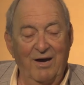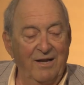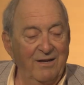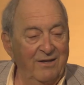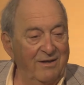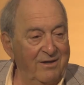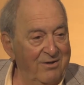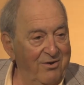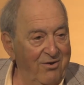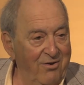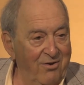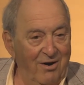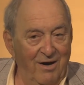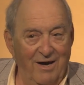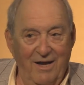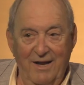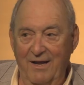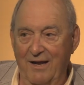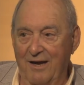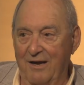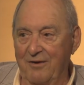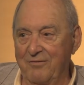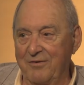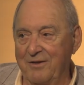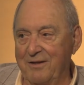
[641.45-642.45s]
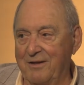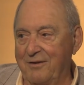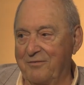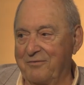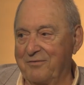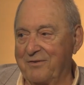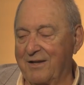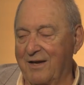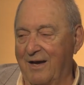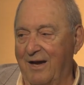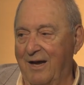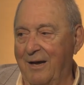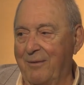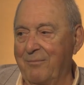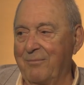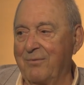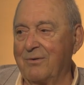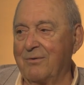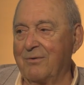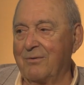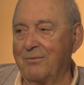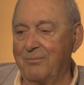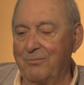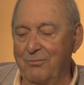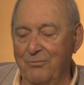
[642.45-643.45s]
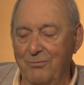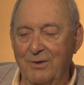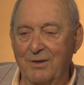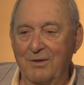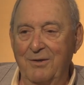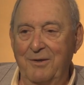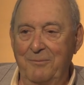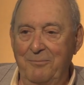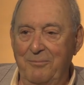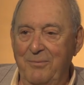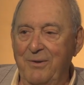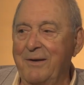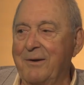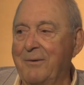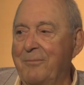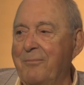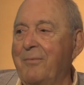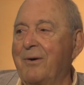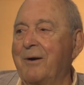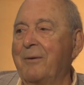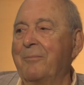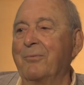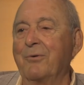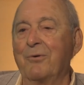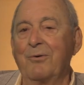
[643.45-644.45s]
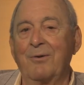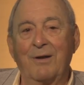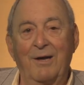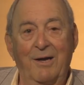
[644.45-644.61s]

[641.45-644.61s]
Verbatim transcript: I did not have enough time to really be a member,